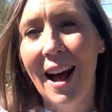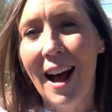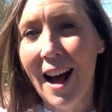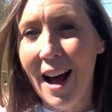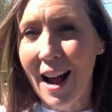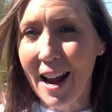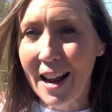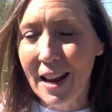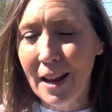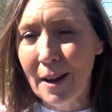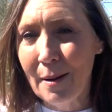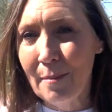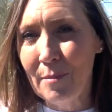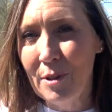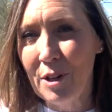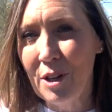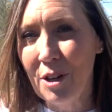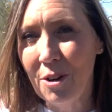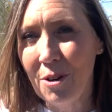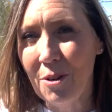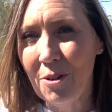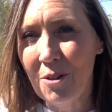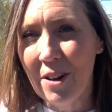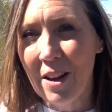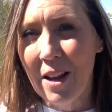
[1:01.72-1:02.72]
I am
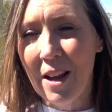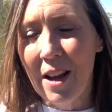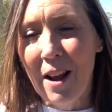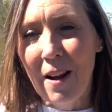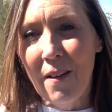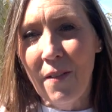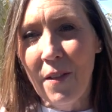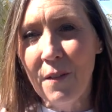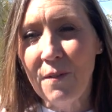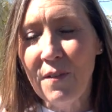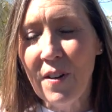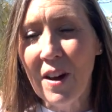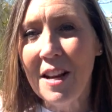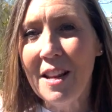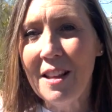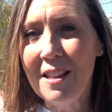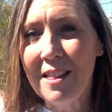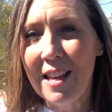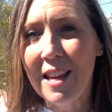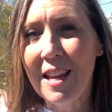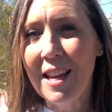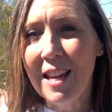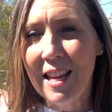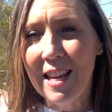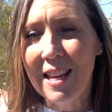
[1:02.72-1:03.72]
too. The funny
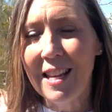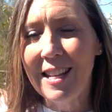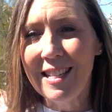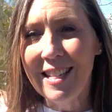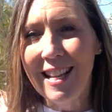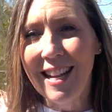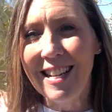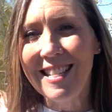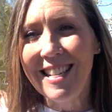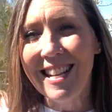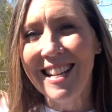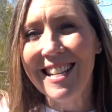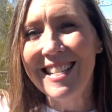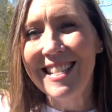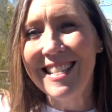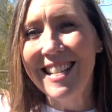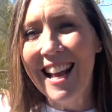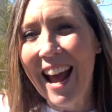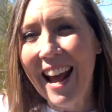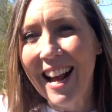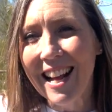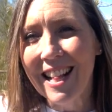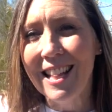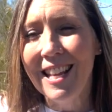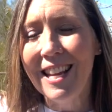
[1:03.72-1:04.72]
thing is, that's
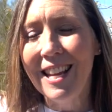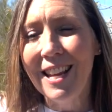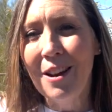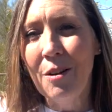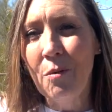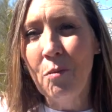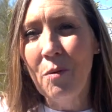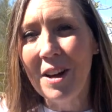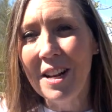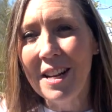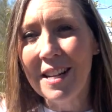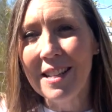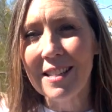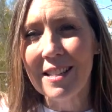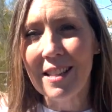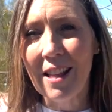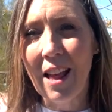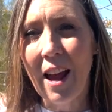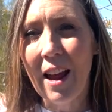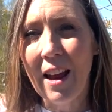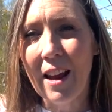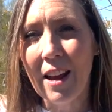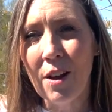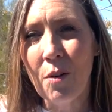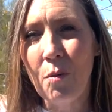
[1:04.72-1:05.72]
exactly what it's
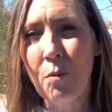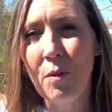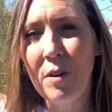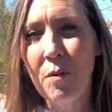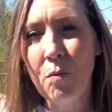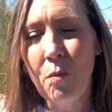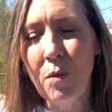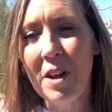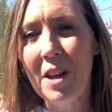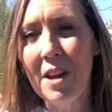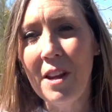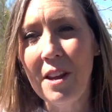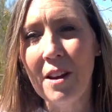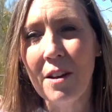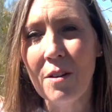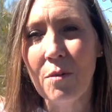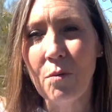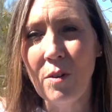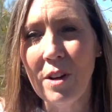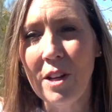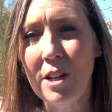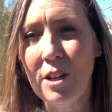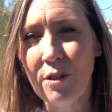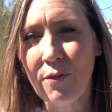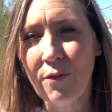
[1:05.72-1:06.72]
like when we
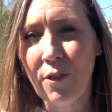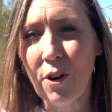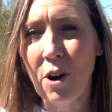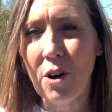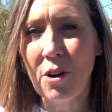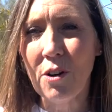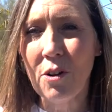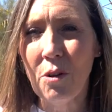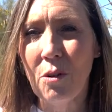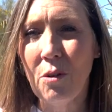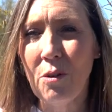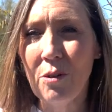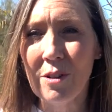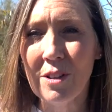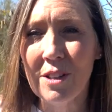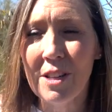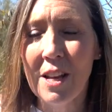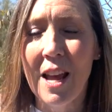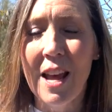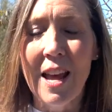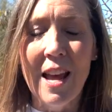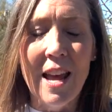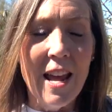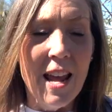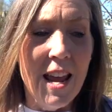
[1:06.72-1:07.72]
reach for our goals.
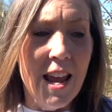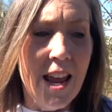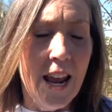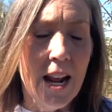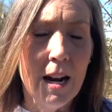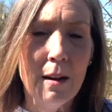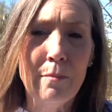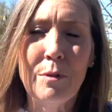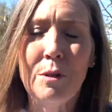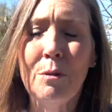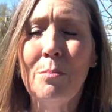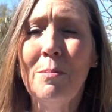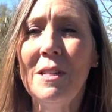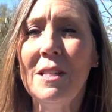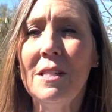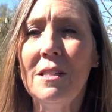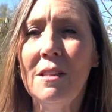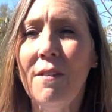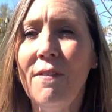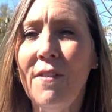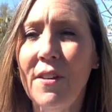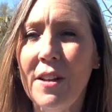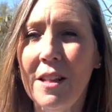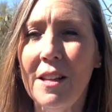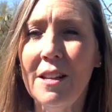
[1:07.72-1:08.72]
And I'm
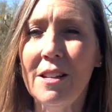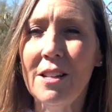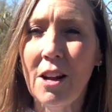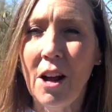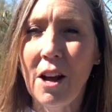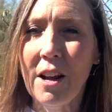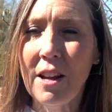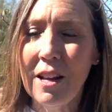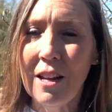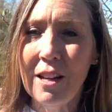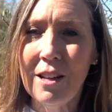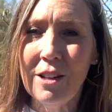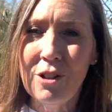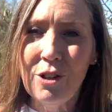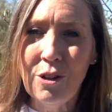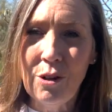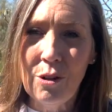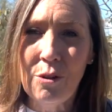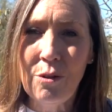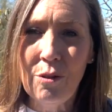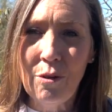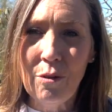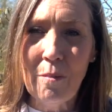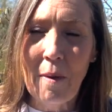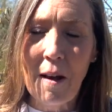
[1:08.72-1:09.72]
specifically talking
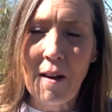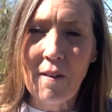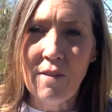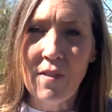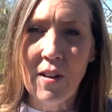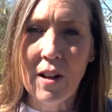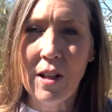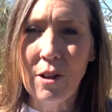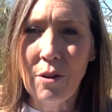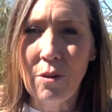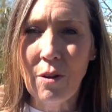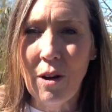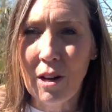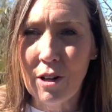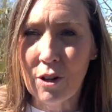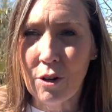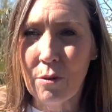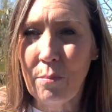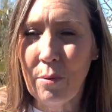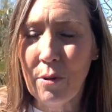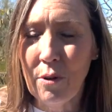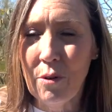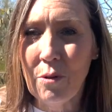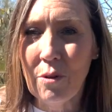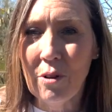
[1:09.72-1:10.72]
to my fellow
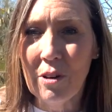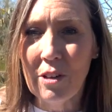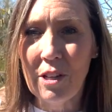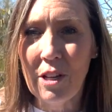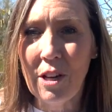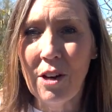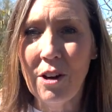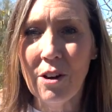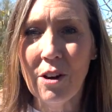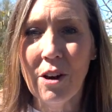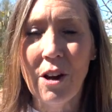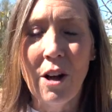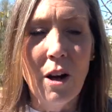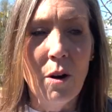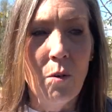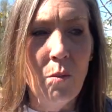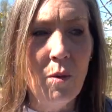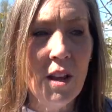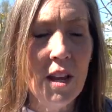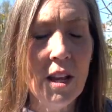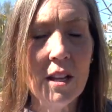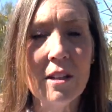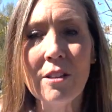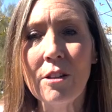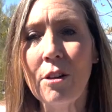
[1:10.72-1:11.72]
entrepreneurs here. We
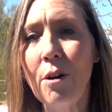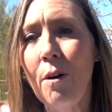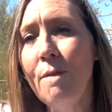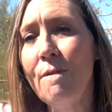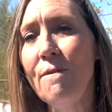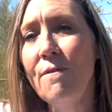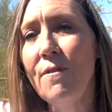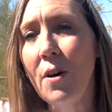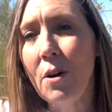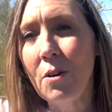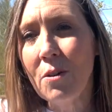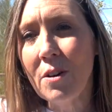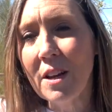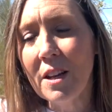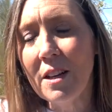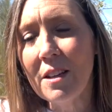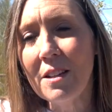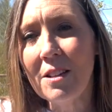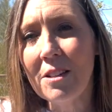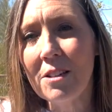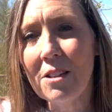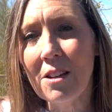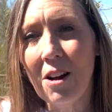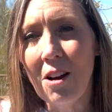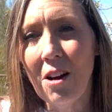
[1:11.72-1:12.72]
get so
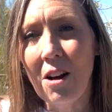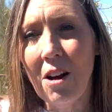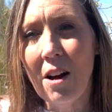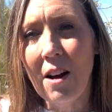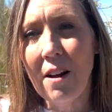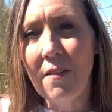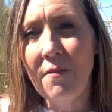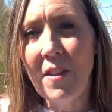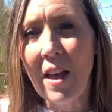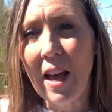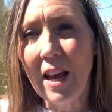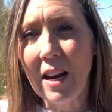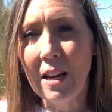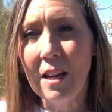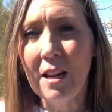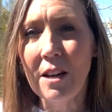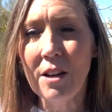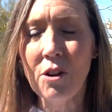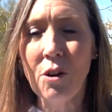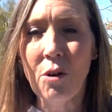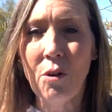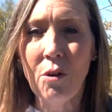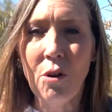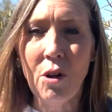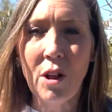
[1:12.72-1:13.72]
focused on that end
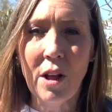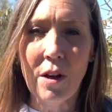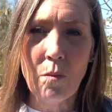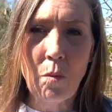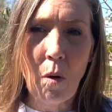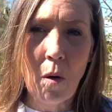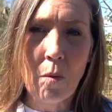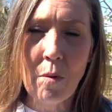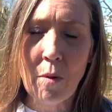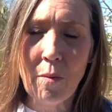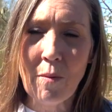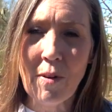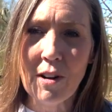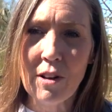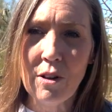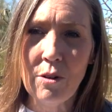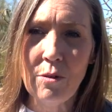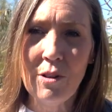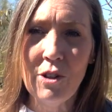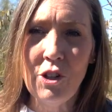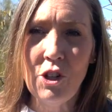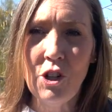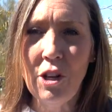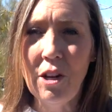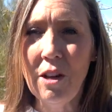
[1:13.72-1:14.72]
goal, on what we want to
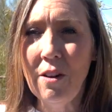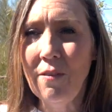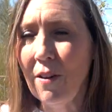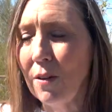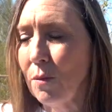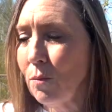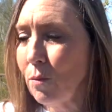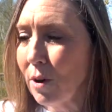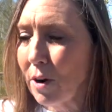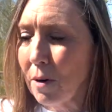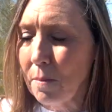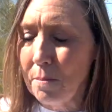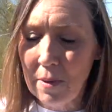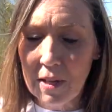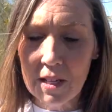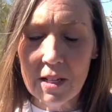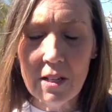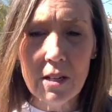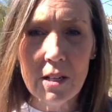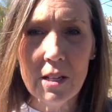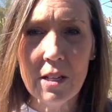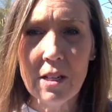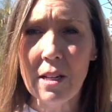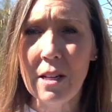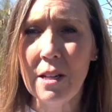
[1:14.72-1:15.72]
achieve, on what our
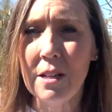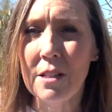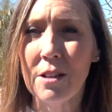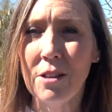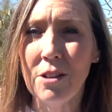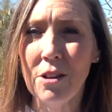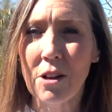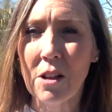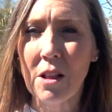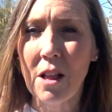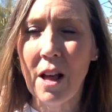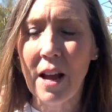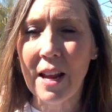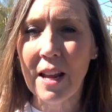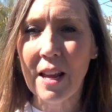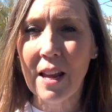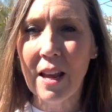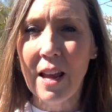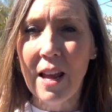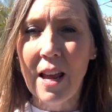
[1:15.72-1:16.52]
business needs to look like,